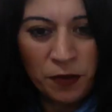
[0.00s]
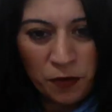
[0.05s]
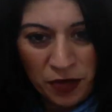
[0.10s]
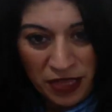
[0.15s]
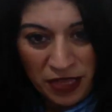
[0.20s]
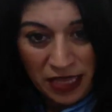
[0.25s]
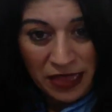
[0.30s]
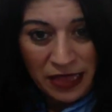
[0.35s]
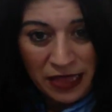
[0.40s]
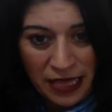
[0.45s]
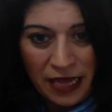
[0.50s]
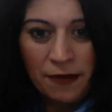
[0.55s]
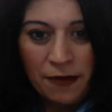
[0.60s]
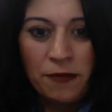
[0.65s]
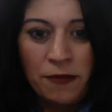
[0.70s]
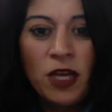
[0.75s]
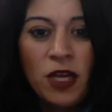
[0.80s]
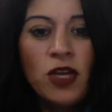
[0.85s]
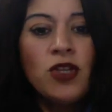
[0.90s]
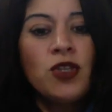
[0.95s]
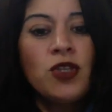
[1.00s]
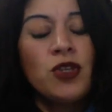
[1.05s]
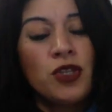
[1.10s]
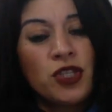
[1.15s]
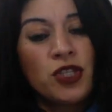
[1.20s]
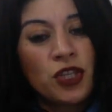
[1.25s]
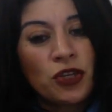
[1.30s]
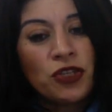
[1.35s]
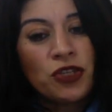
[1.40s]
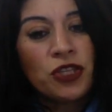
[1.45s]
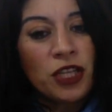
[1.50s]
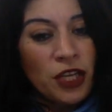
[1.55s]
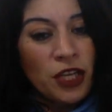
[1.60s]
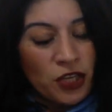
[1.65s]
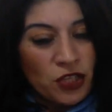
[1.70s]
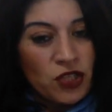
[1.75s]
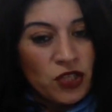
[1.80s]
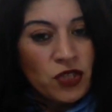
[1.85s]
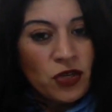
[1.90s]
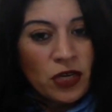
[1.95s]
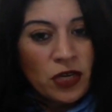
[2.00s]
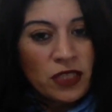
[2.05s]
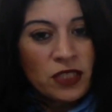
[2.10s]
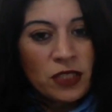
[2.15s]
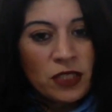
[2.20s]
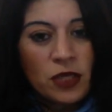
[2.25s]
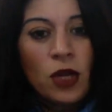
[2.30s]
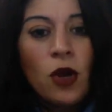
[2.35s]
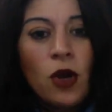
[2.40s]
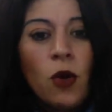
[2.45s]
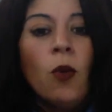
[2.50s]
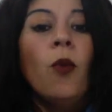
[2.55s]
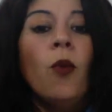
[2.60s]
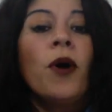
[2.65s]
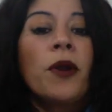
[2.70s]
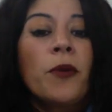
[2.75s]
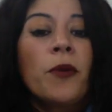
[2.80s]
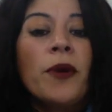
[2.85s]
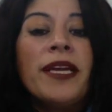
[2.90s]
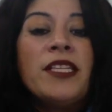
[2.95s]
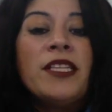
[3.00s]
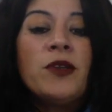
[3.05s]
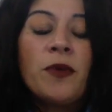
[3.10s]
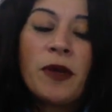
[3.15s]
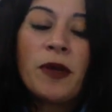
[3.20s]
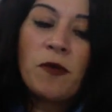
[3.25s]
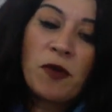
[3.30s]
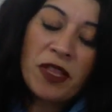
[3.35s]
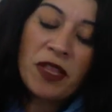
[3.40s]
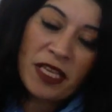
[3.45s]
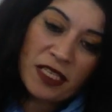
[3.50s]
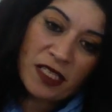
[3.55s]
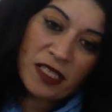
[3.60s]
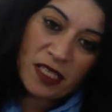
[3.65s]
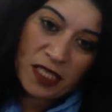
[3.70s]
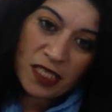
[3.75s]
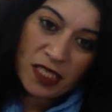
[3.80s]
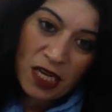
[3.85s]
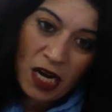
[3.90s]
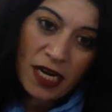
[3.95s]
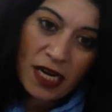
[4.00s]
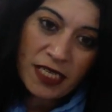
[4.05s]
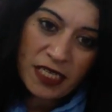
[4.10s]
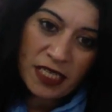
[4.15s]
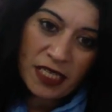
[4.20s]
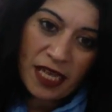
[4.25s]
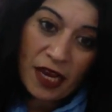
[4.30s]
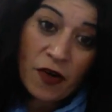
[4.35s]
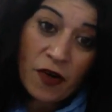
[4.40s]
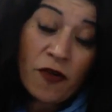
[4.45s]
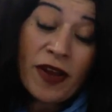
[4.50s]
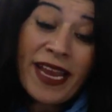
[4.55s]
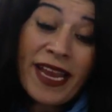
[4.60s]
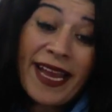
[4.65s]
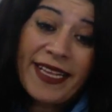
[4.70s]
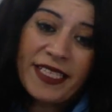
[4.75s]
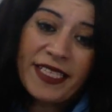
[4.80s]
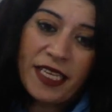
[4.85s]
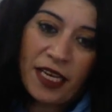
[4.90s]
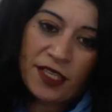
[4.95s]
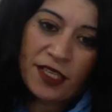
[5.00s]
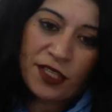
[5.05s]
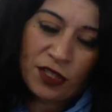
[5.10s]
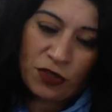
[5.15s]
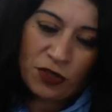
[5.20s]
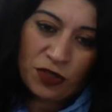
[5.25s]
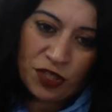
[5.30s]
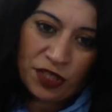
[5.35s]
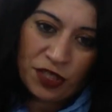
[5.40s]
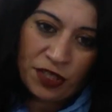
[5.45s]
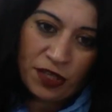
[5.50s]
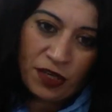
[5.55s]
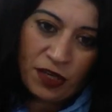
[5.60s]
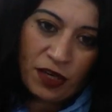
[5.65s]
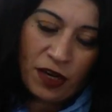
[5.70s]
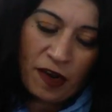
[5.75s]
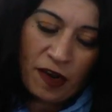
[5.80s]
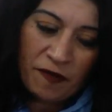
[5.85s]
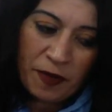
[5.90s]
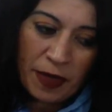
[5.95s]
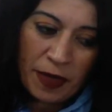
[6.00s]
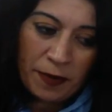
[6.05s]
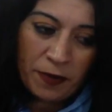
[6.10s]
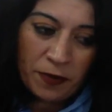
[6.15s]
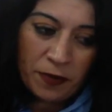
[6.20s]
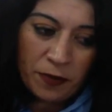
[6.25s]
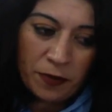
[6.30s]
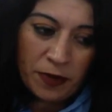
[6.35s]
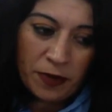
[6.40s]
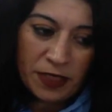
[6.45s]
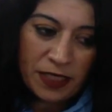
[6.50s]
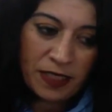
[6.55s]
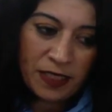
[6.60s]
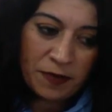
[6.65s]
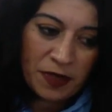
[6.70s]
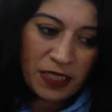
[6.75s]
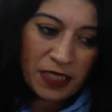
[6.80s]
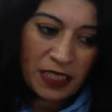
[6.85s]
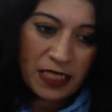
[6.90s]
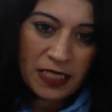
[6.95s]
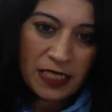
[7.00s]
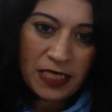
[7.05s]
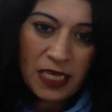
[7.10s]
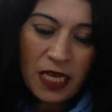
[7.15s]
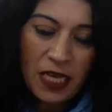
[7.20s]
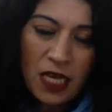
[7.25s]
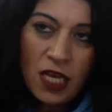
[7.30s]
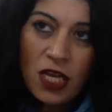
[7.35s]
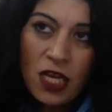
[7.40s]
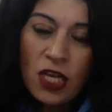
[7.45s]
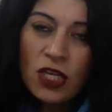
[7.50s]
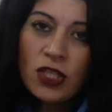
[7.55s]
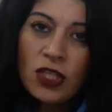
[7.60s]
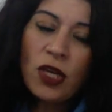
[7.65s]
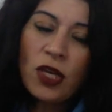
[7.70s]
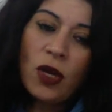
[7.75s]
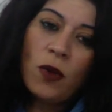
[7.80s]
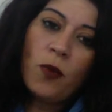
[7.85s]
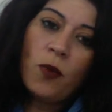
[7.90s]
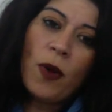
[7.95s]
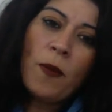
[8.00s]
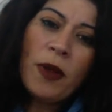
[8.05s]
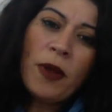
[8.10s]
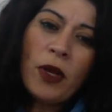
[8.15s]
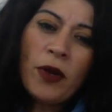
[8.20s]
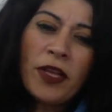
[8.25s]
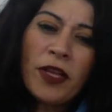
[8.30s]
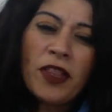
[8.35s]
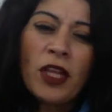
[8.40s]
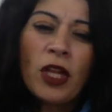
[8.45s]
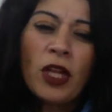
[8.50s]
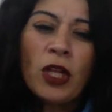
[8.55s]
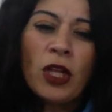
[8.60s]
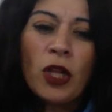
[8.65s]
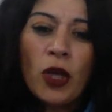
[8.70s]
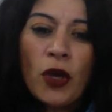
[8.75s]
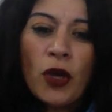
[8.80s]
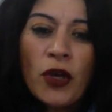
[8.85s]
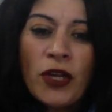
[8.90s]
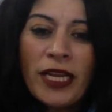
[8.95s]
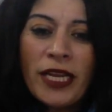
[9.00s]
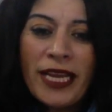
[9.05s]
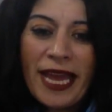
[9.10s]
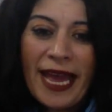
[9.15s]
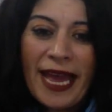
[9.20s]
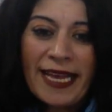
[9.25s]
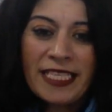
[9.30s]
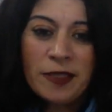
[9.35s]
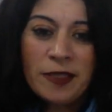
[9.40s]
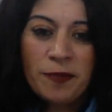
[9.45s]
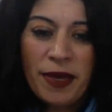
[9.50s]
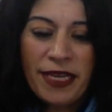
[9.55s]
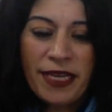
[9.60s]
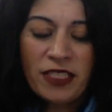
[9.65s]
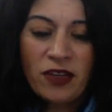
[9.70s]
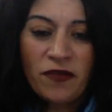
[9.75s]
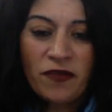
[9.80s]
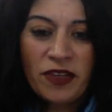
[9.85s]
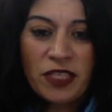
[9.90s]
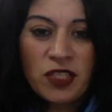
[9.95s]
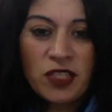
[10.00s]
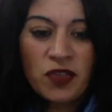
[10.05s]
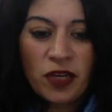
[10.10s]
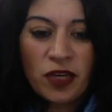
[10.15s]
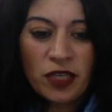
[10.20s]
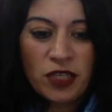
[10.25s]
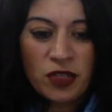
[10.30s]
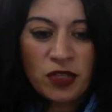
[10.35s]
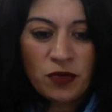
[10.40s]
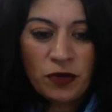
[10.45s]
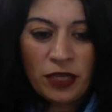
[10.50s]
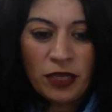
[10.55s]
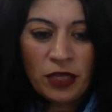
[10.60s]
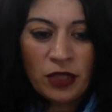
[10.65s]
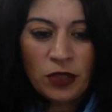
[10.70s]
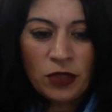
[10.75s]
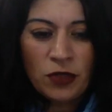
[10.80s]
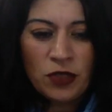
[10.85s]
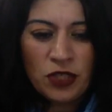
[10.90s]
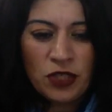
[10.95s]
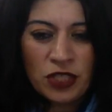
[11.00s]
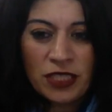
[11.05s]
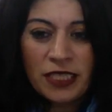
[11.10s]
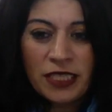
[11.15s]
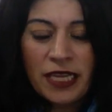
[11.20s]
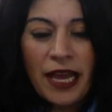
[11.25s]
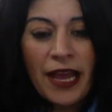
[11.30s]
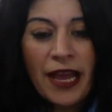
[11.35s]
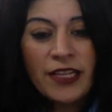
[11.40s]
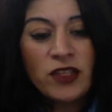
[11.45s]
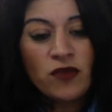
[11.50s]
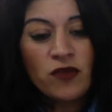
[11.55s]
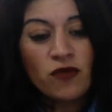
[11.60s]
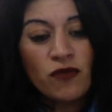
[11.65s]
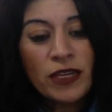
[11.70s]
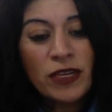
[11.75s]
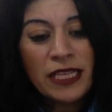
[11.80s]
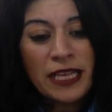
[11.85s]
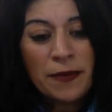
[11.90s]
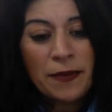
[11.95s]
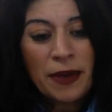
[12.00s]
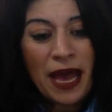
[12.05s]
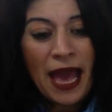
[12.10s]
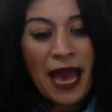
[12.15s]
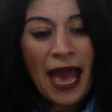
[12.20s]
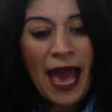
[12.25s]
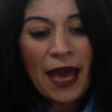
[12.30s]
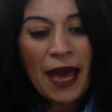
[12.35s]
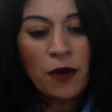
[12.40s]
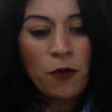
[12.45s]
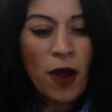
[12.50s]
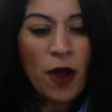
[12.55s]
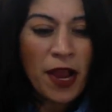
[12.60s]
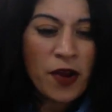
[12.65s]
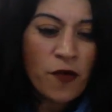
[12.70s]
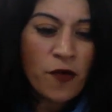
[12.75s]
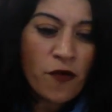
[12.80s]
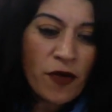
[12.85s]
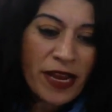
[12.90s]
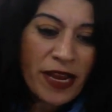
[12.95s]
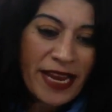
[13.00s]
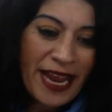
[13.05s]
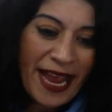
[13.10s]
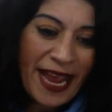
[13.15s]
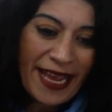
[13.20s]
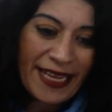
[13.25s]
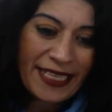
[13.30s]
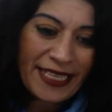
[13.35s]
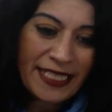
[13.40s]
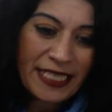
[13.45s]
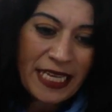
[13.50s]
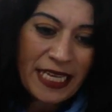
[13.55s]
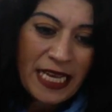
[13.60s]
within them, to socially constructed. What are we doing within society that creates exclusion of people with disabilities? So when we look at the learning aspect of instructional inclusion, it's really about how do I create